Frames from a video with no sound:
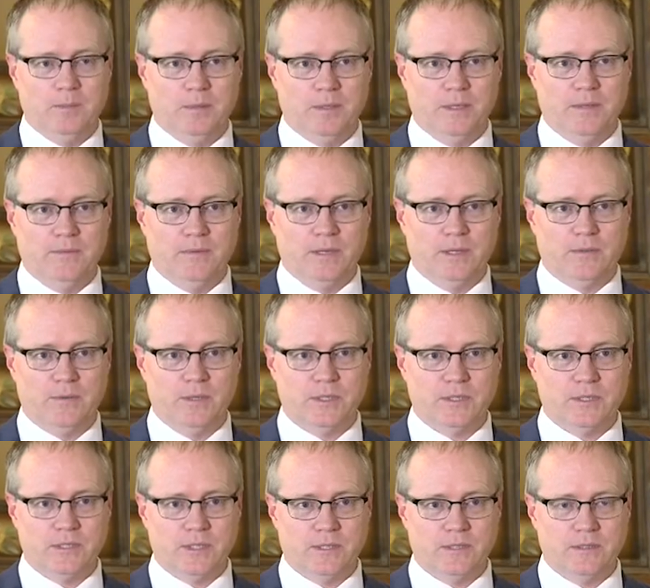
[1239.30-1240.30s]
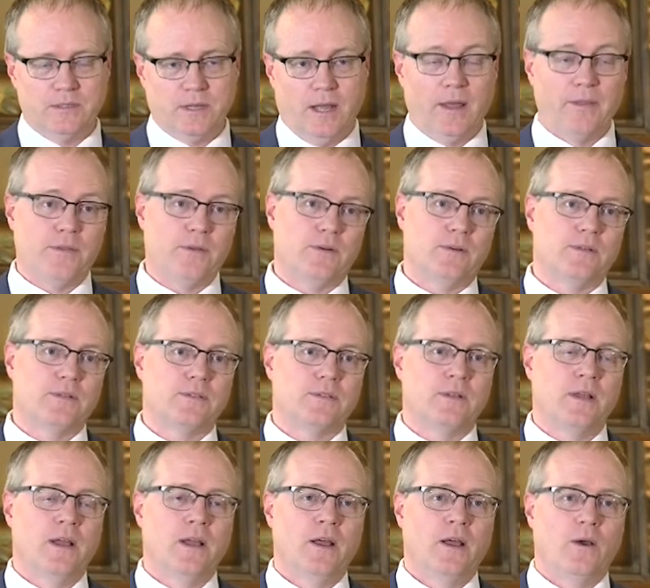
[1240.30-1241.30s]
believing Christians,
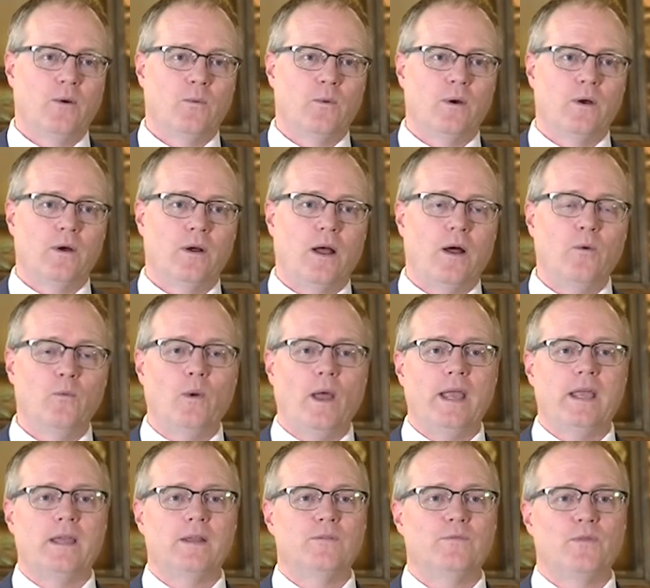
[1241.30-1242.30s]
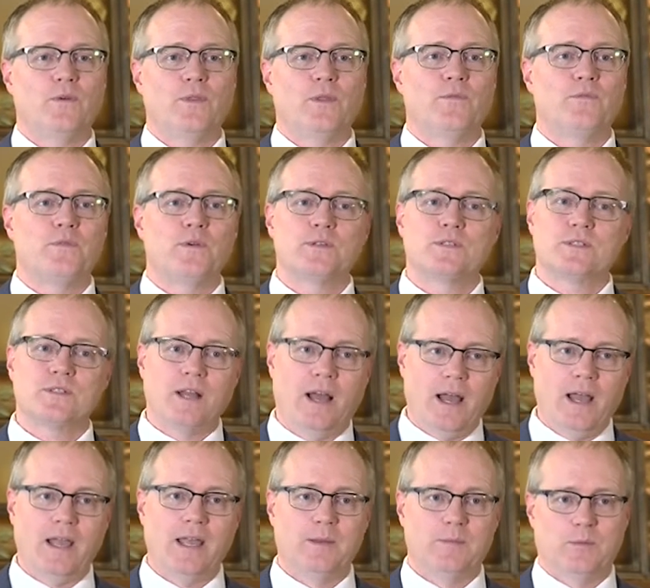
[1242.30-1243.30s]
others were awakened for the first
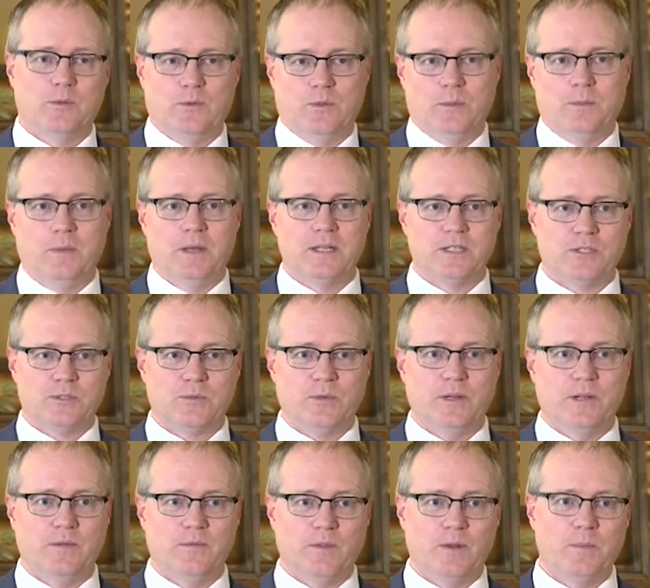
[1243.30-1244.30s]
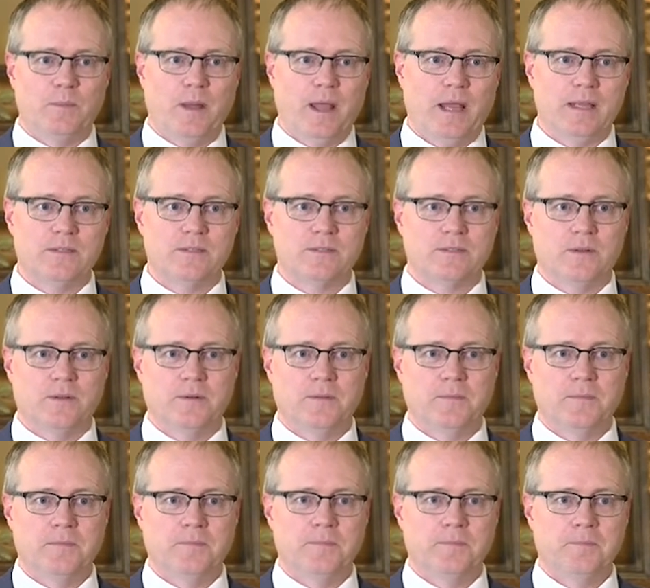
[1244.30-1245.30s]
time through the ministry of their pastor.
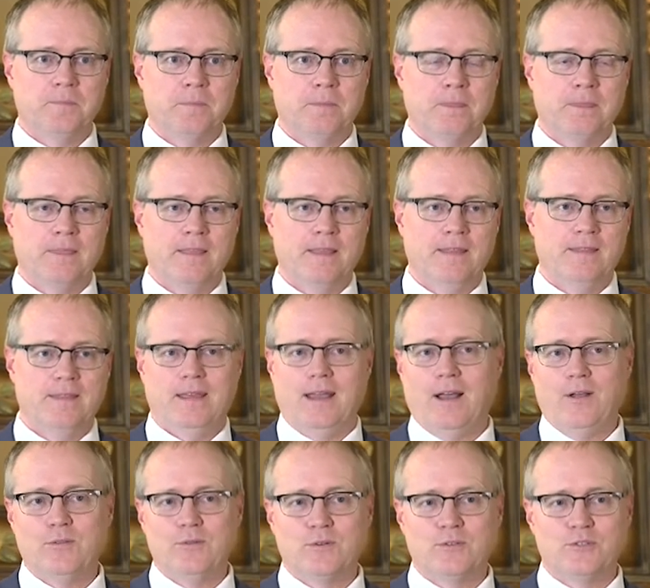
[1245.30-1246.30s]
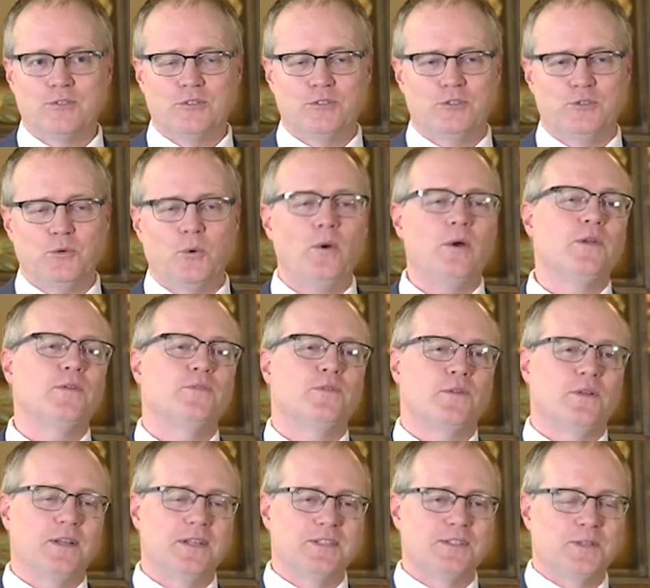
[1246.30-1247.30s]
The elders
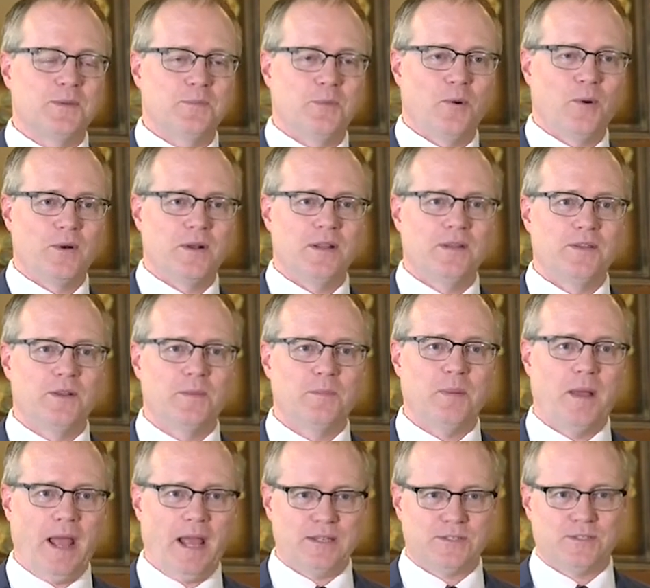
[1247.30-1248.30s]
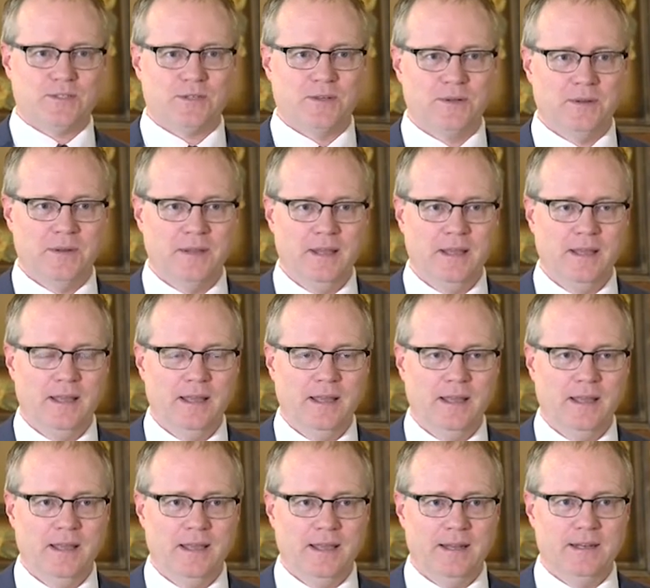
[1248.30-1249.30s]
joyfully supported their pastor
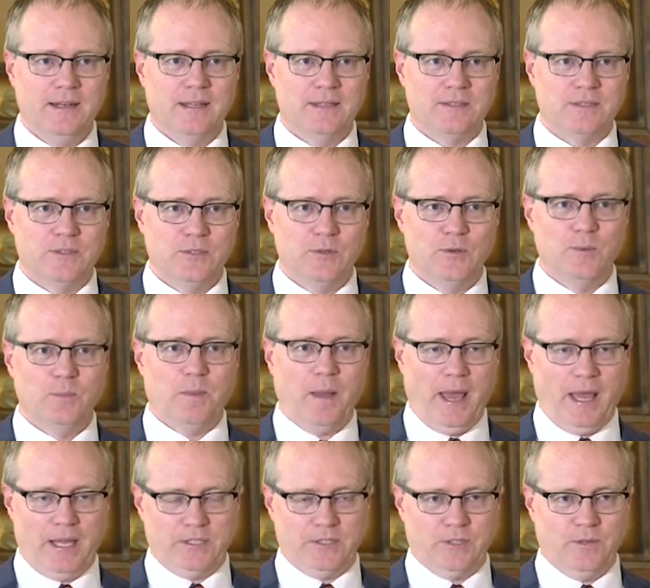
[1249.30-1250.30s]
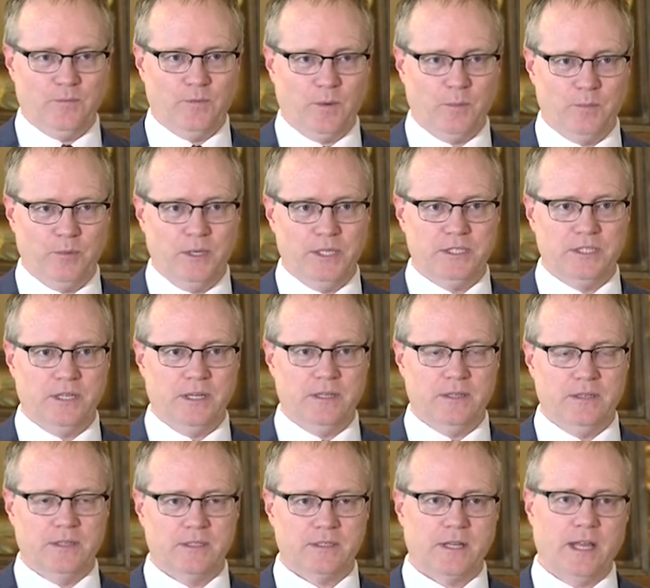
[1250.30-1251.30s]
in his new passion for
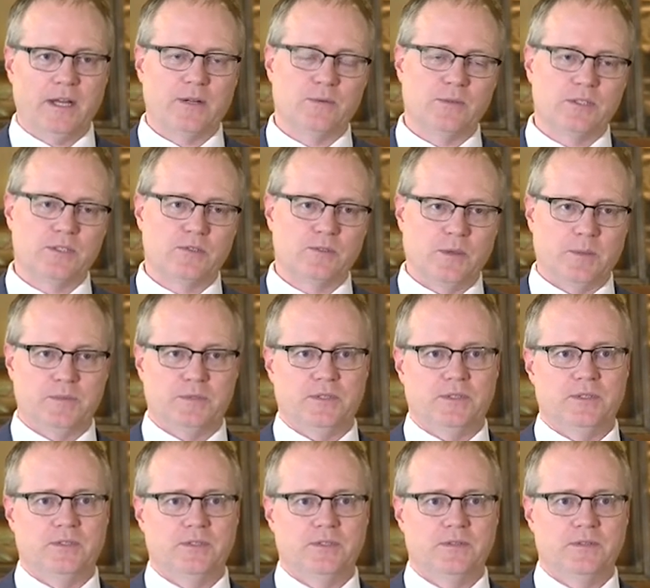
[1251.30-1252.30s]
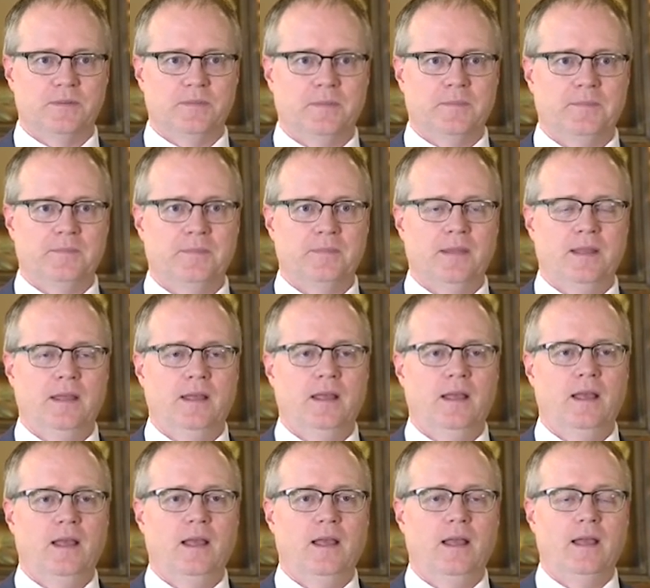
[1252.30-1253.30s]
preaching the sacred scriptures
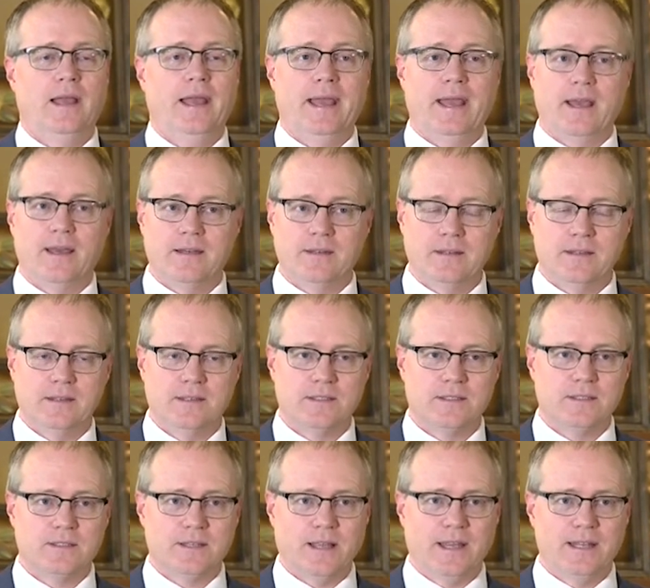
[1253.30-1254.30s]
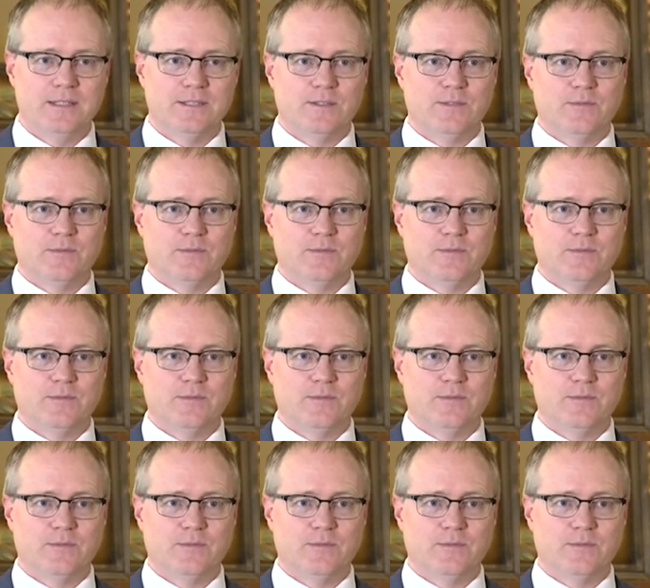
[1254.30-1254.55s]
and saints